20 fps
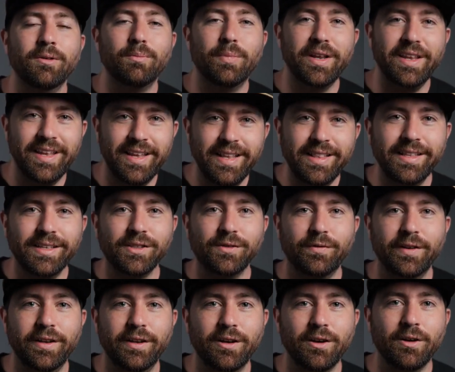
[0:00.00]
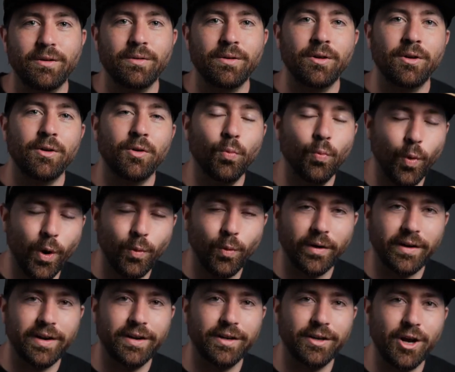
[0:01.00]
but in this video, what
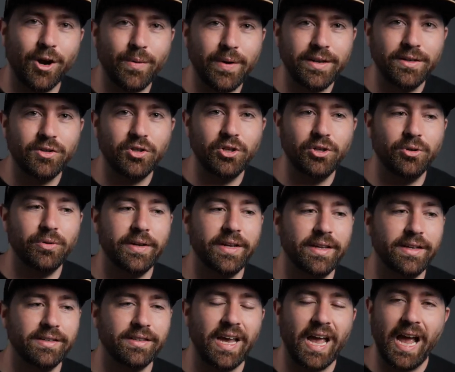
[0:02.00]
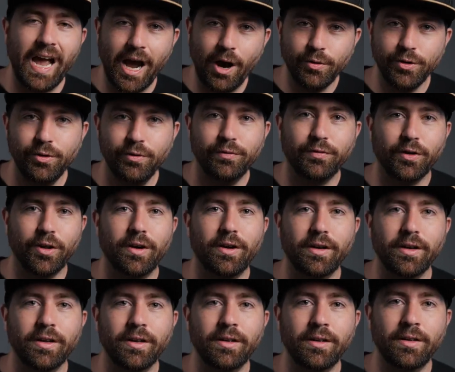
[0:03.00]
we're gonna go into is how you
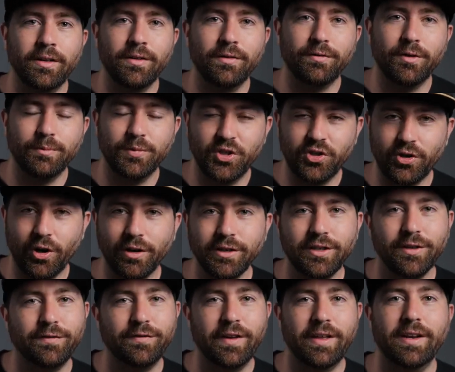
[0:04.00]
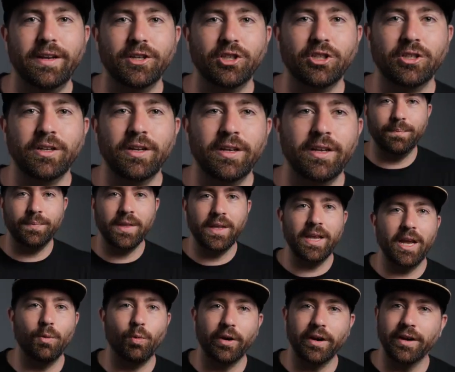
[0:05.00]
vlog from start to finish,
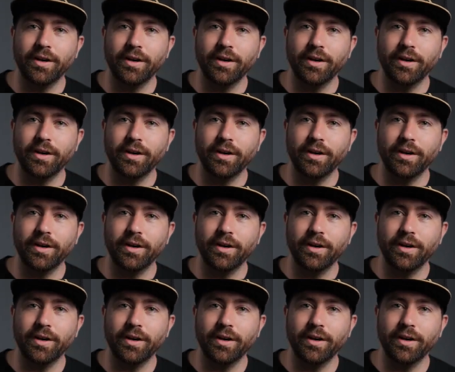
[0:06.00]
and we're